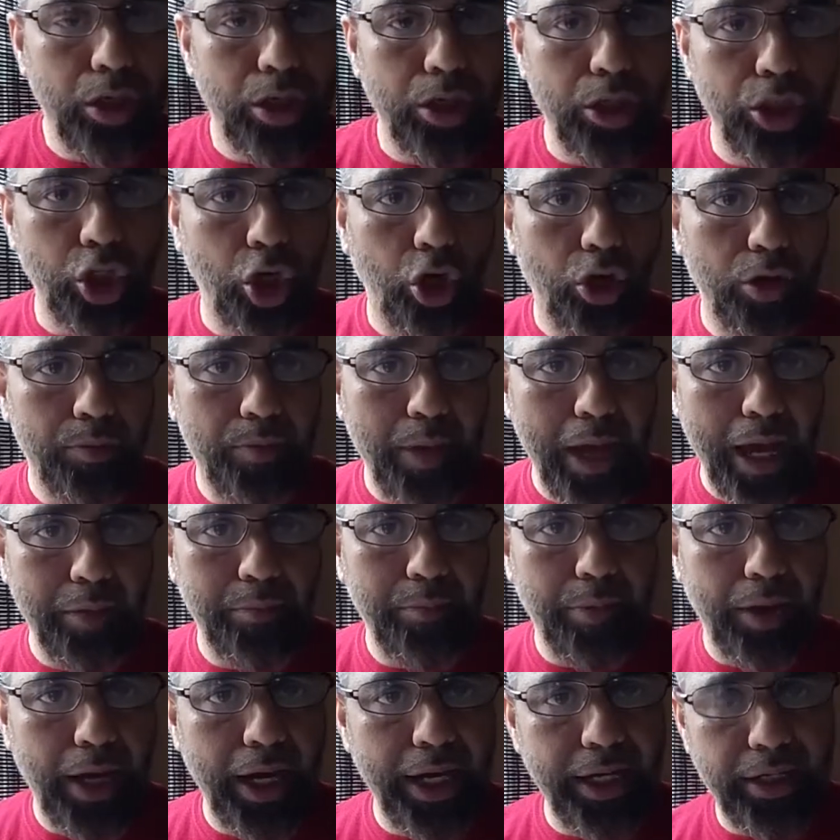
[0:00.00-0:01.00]
don't
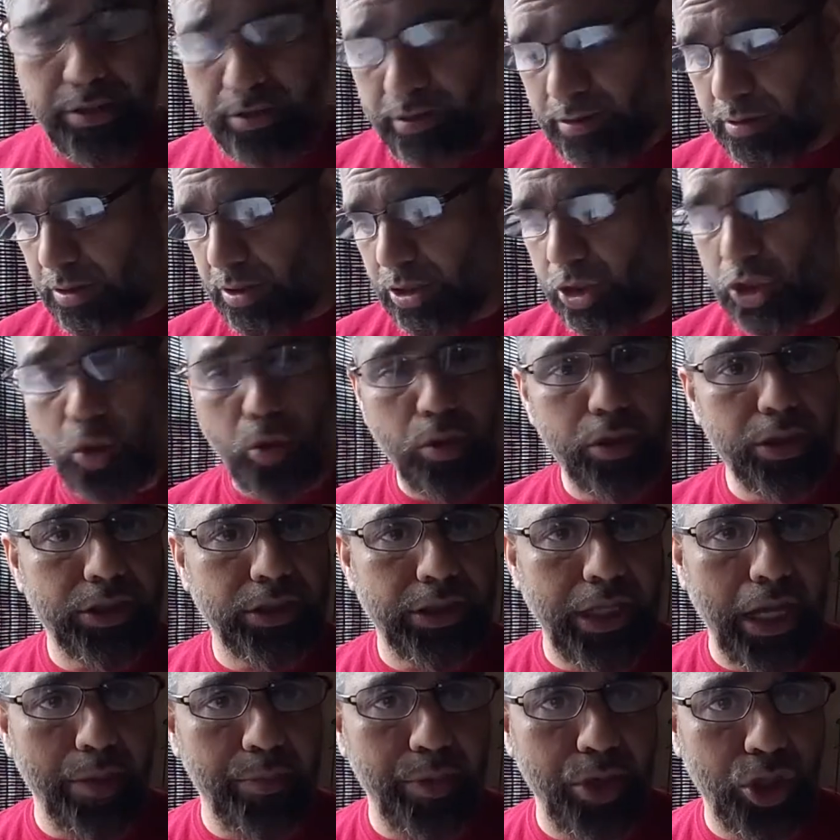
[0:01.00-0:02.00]
backbite, don't
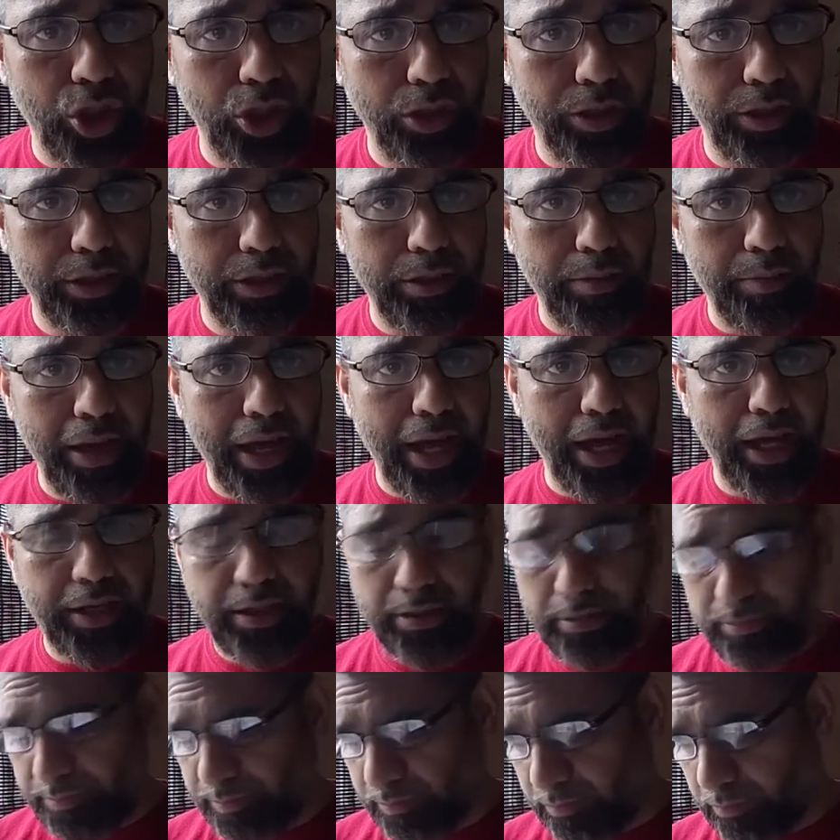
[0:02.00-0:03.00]
stab each other in the
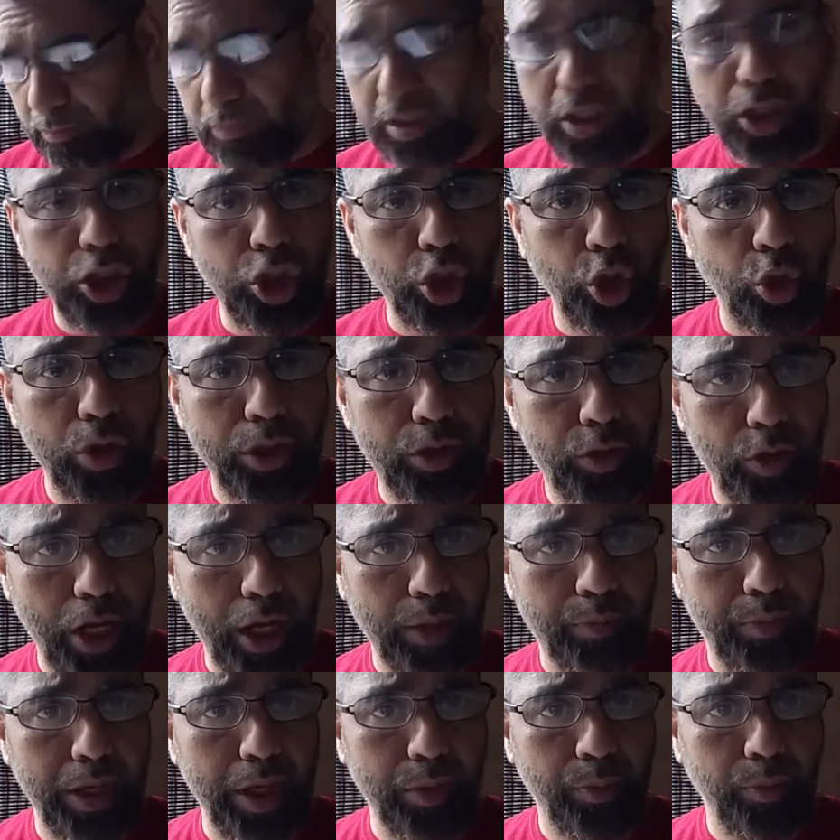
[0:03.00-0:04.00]
back, don't
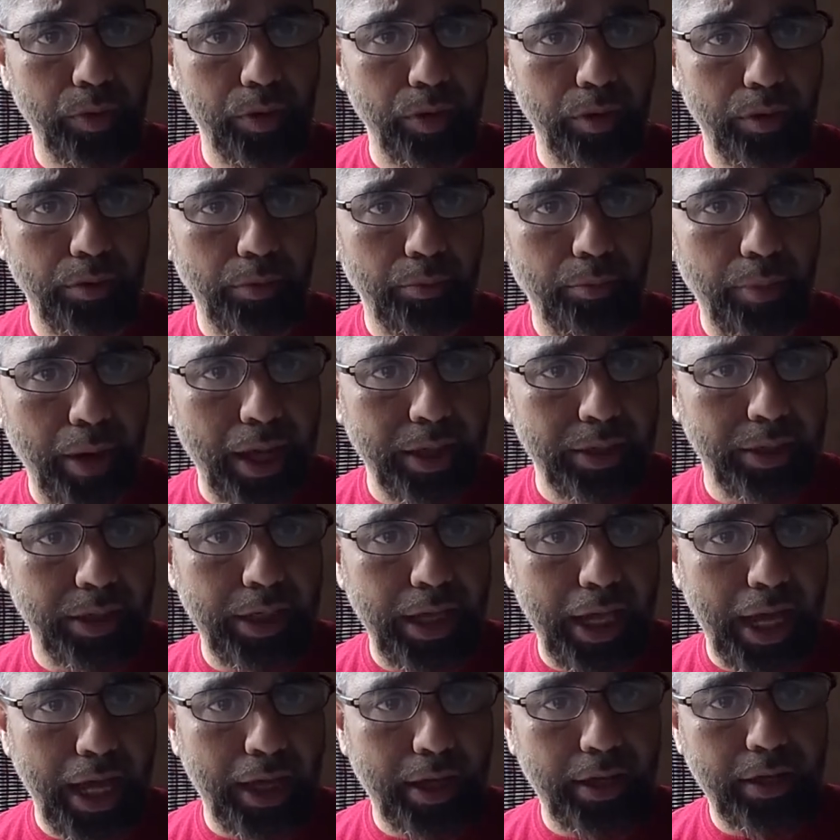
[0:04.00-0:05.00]
drag people by the
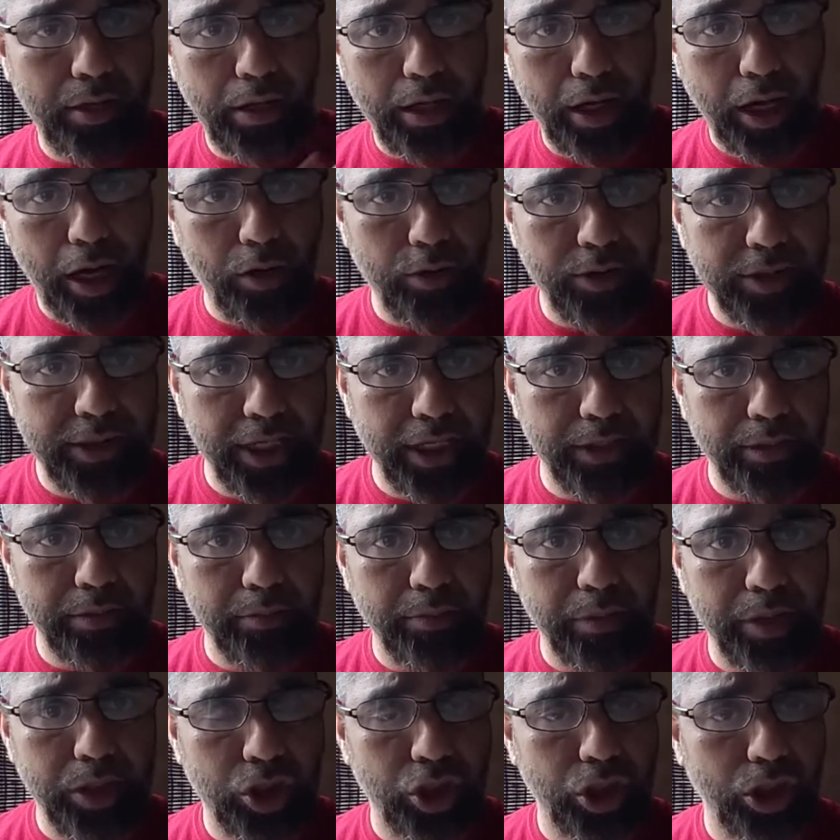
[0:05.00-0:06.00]
neck outside the
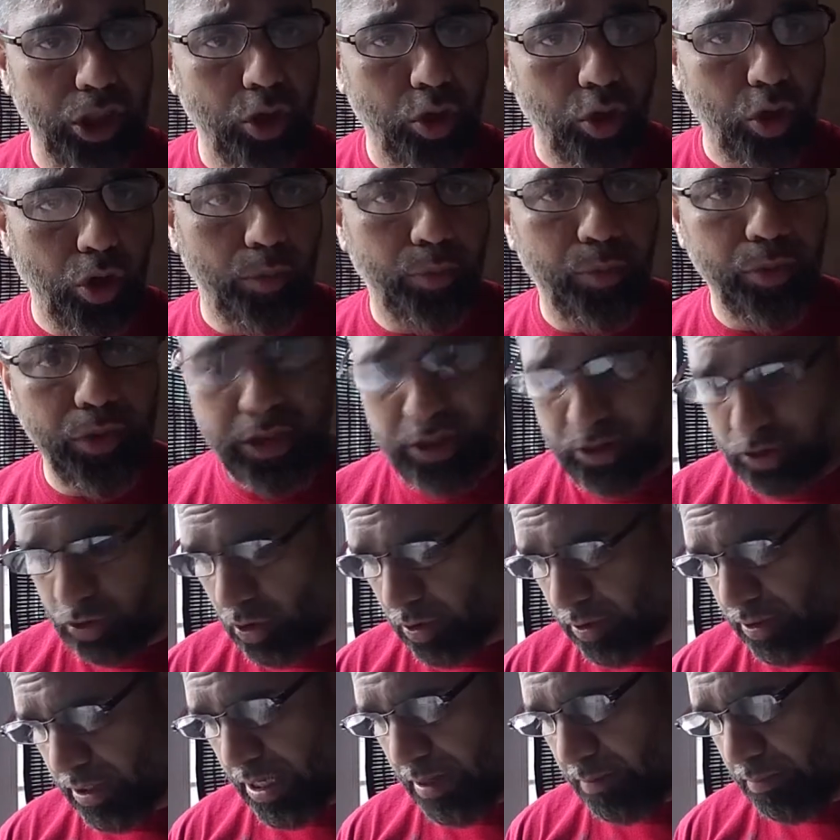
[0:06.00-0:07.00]
masjid and call police
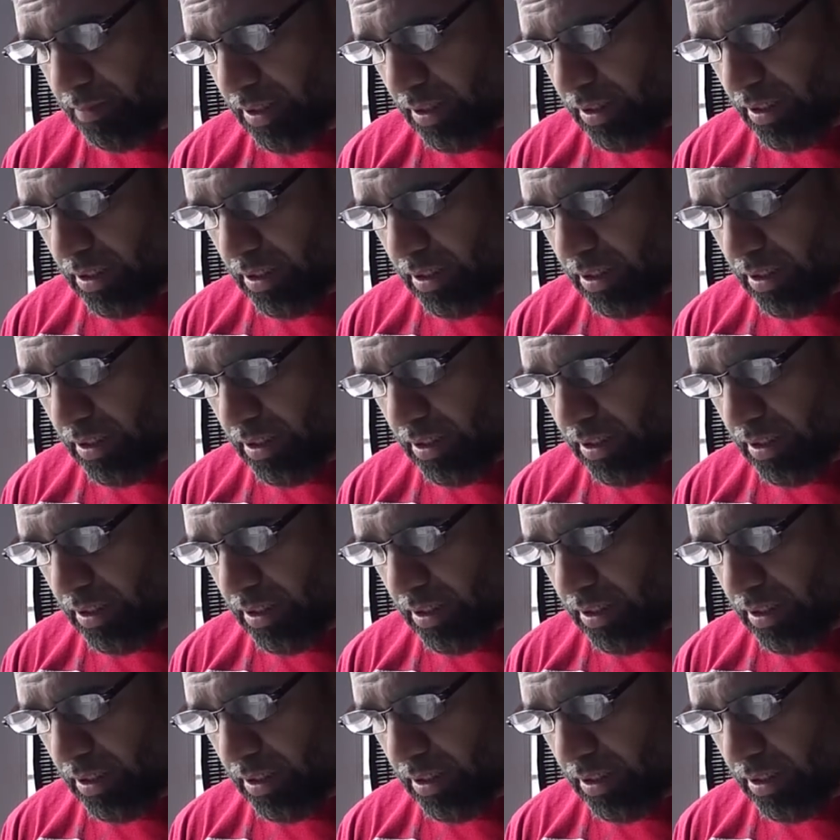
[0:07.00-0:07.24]
on them,